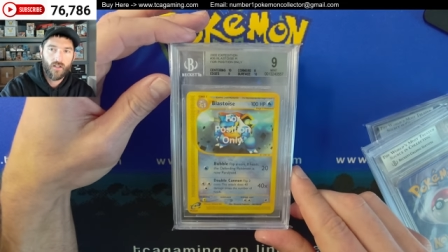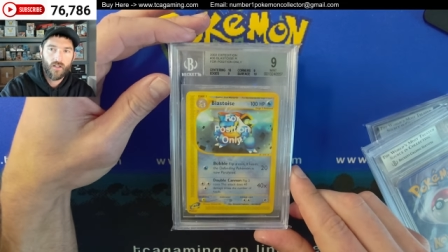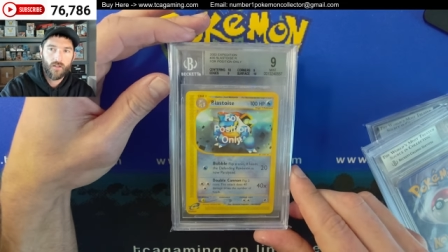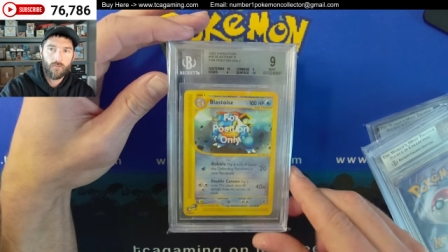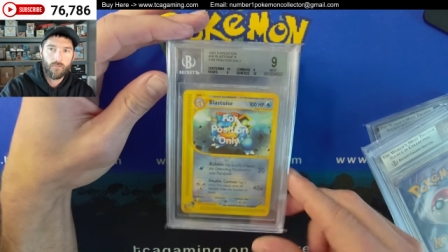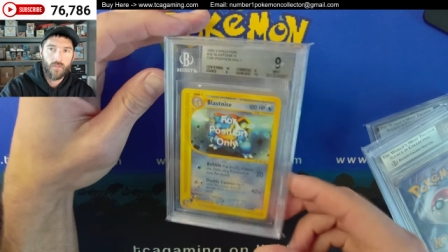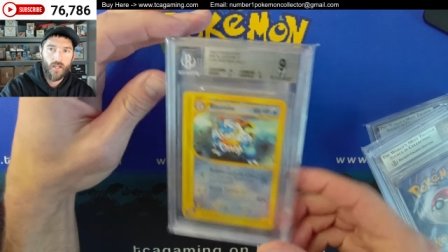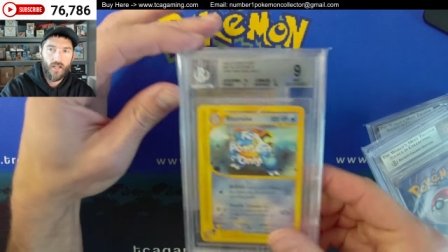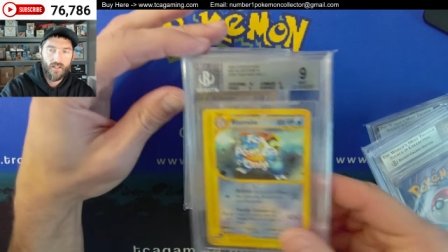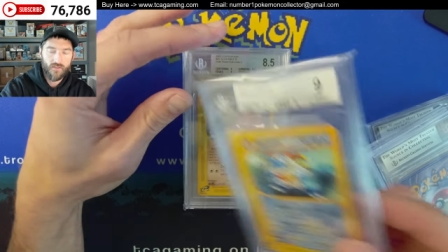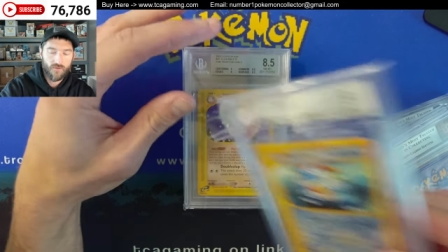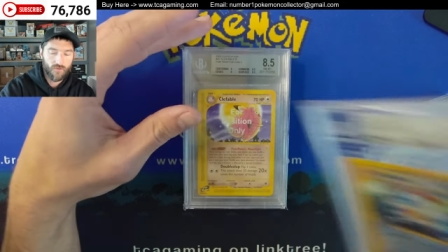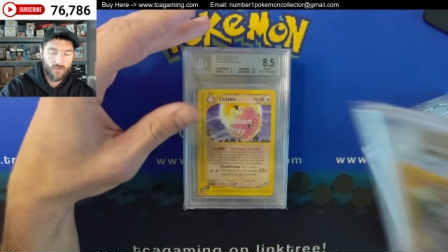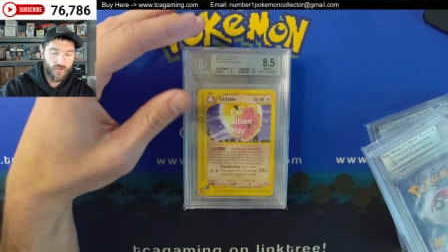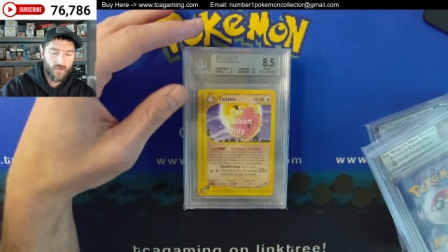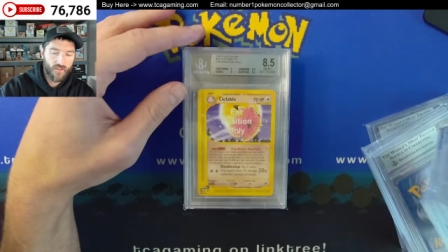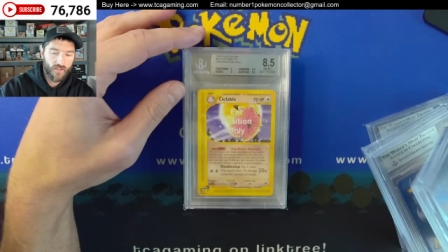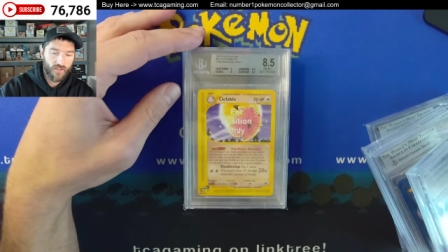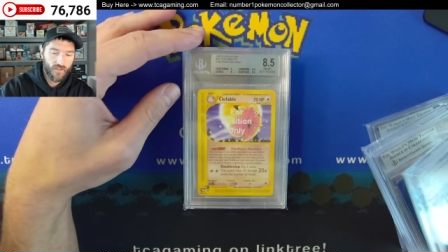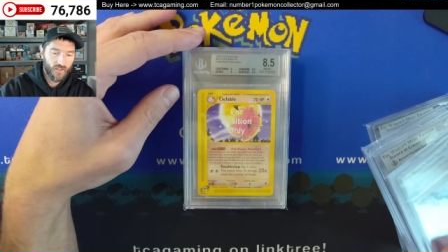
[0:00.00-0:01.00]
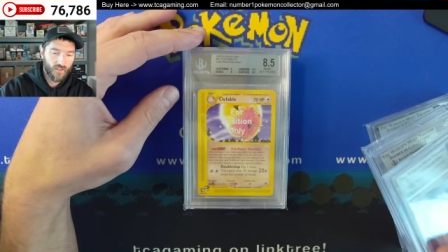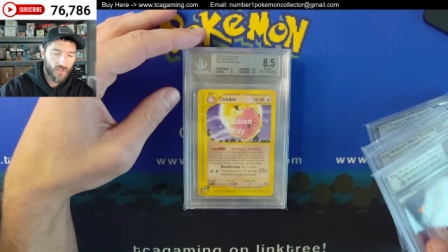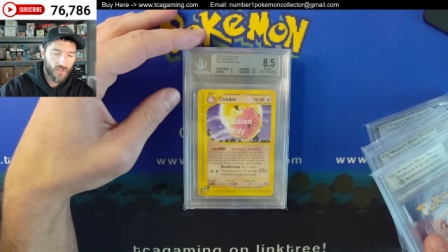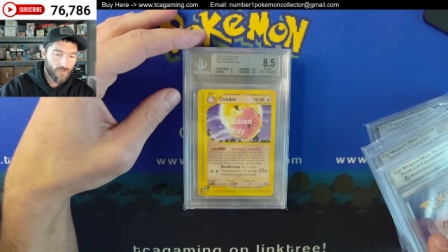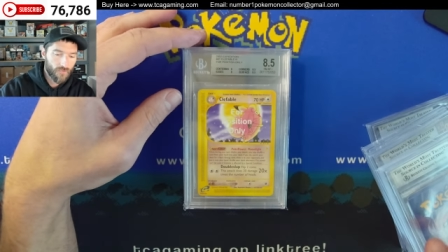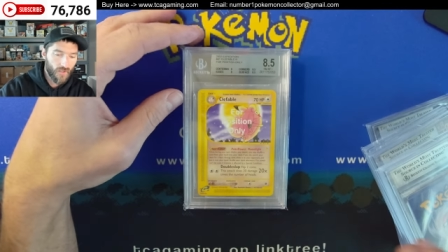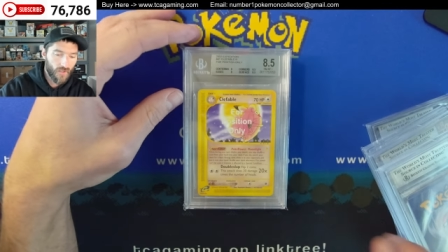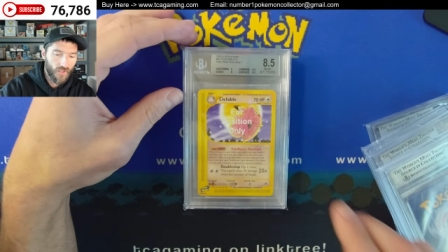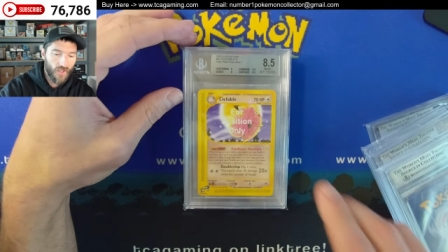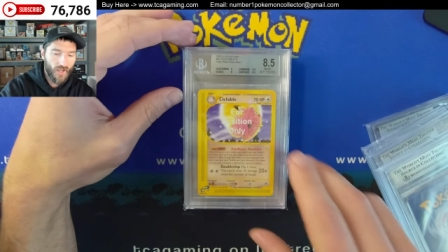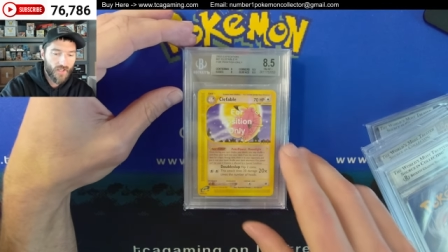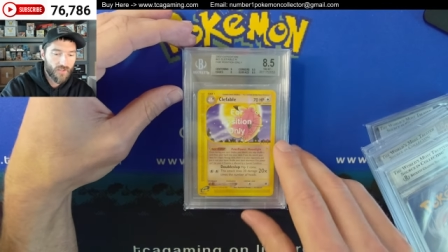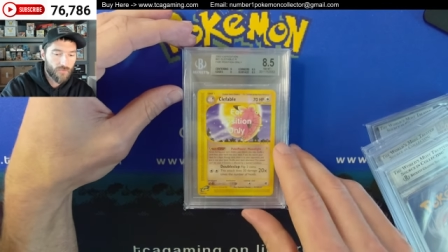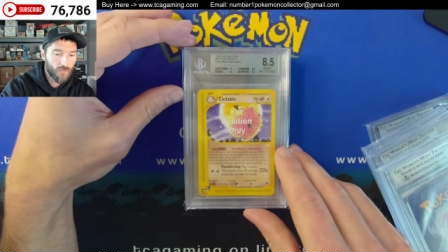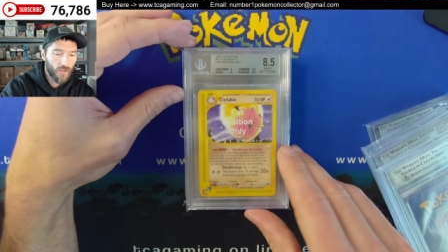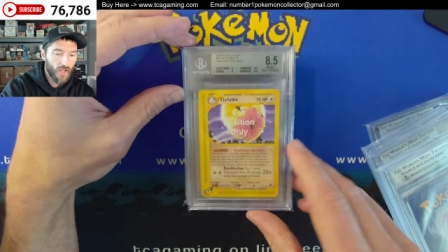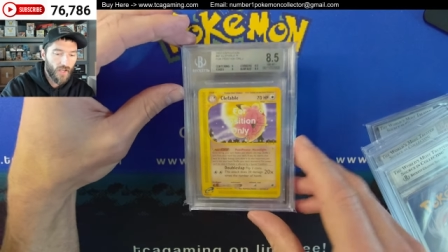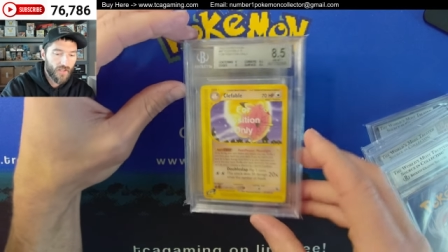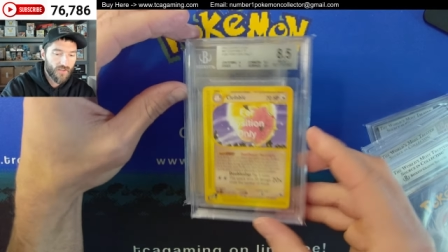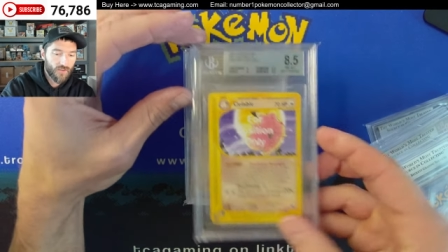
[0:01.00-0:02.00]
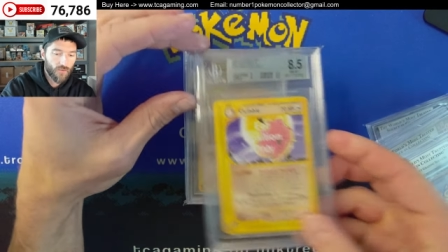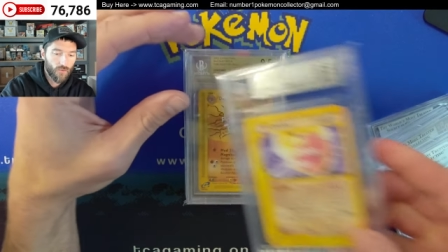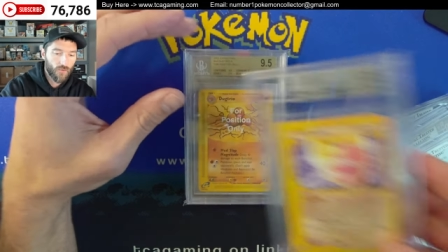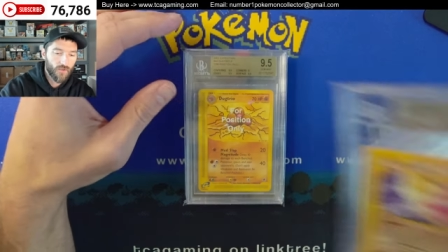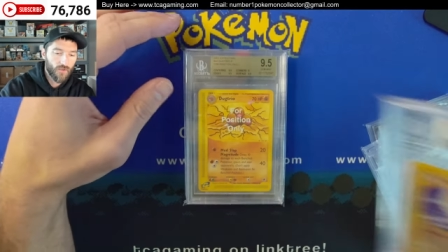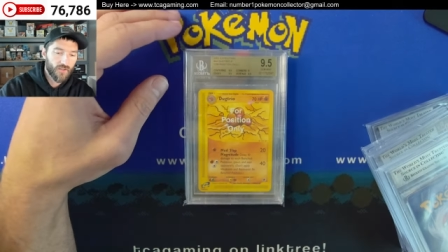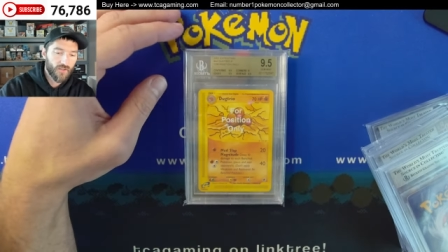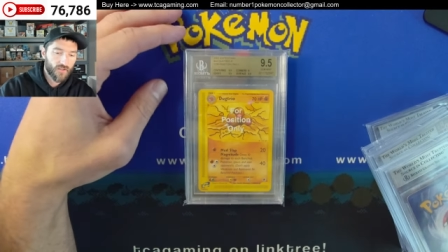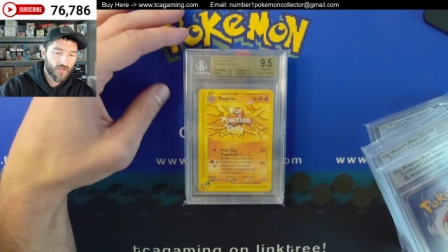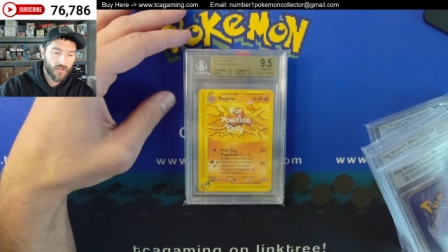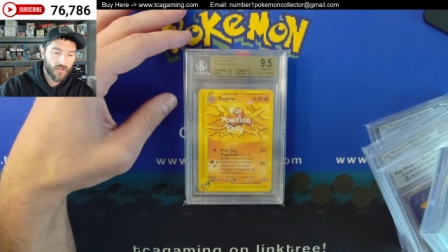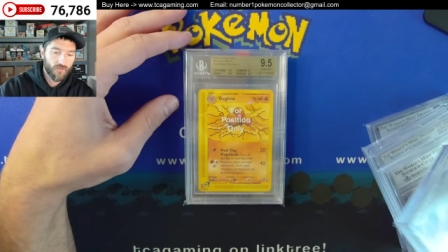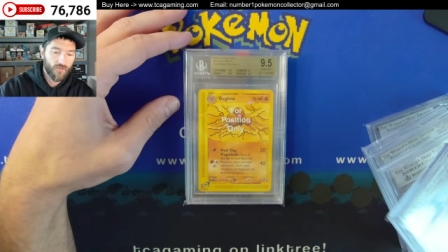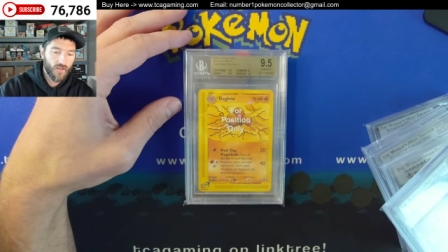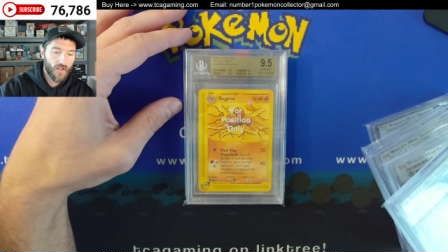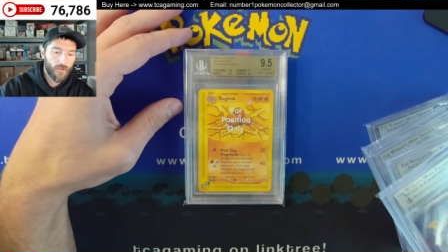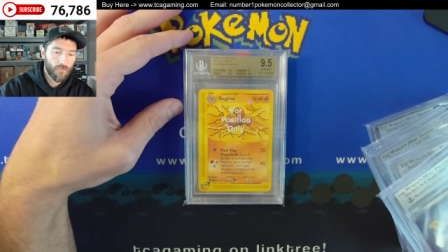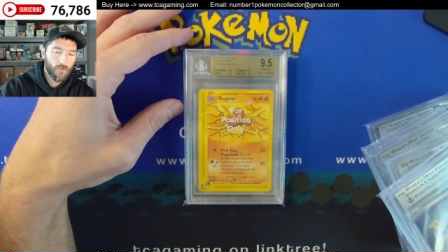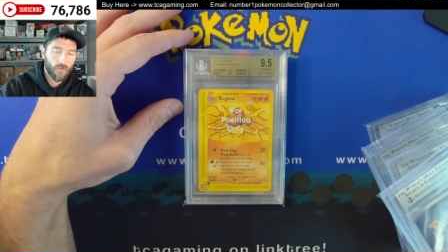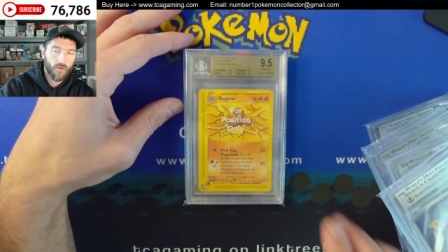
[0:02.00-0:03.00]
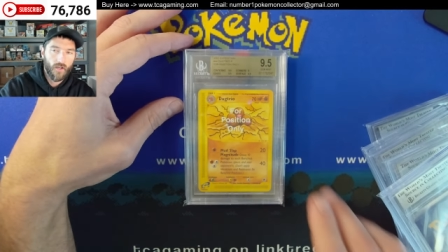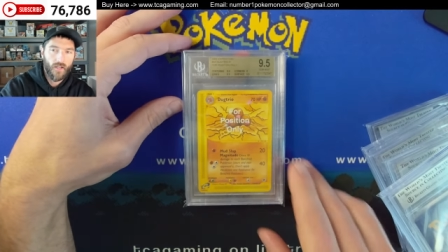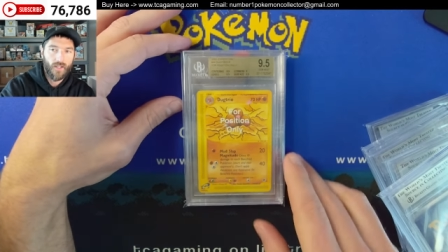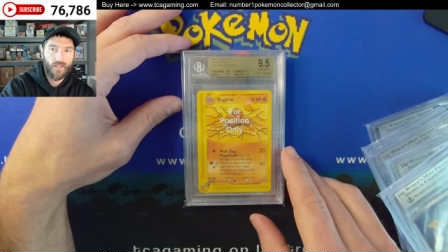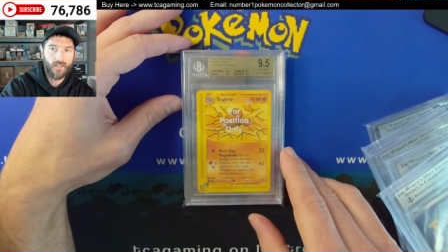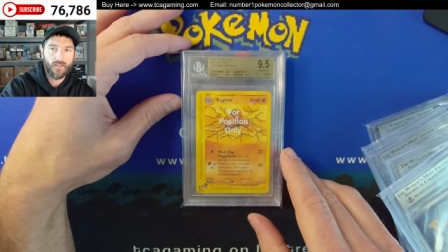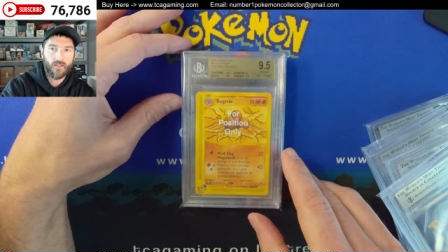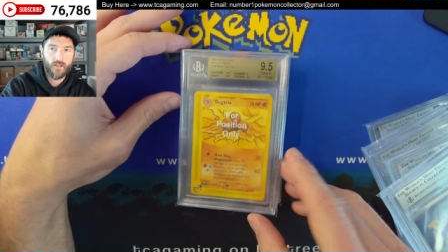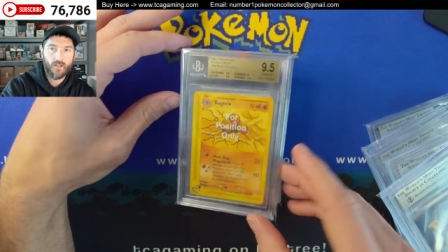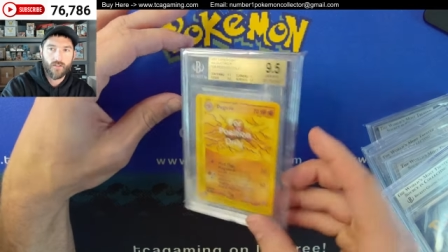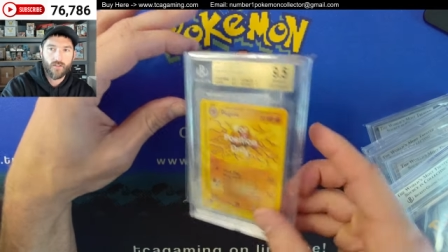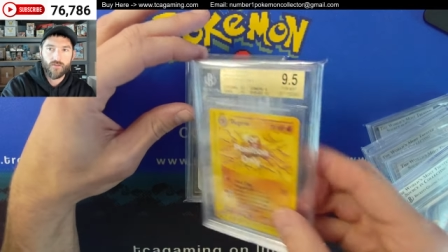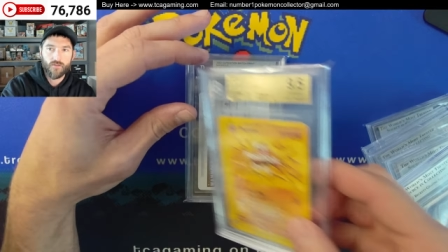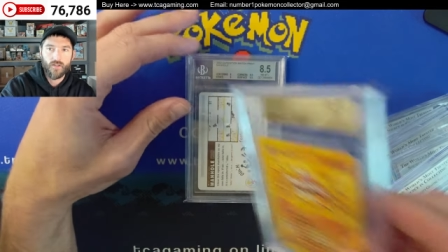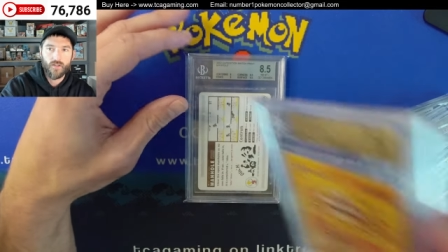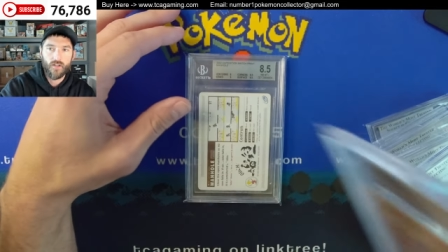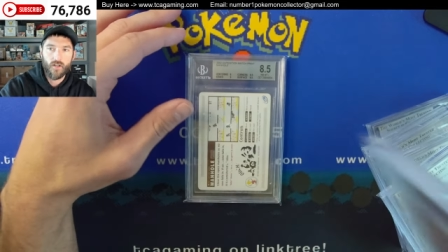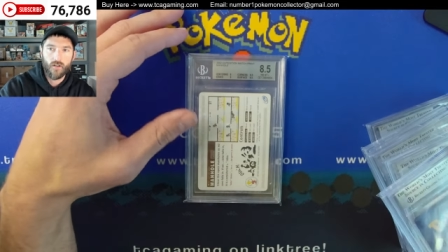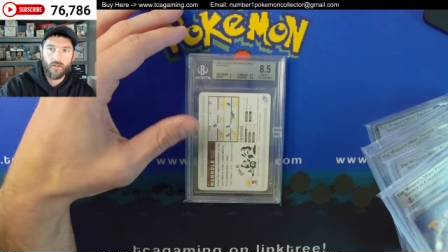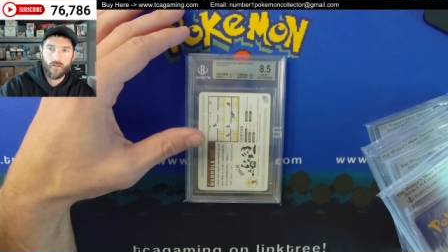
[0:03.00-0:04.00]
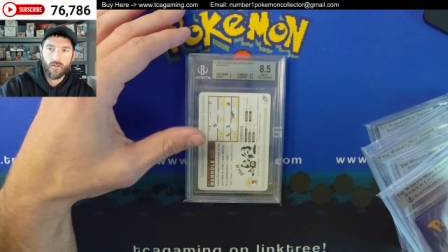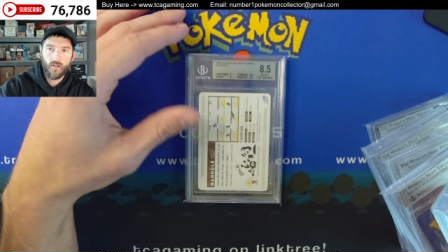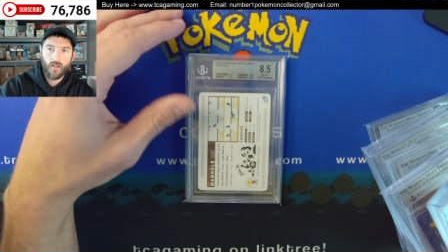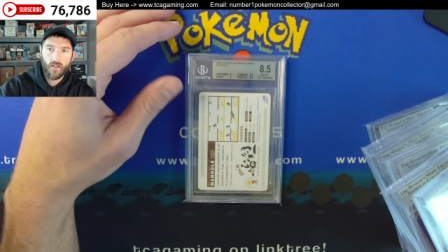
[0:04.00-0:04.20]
Blastoise, I think that's my last Blastoise, Clefable, and Doug Trio.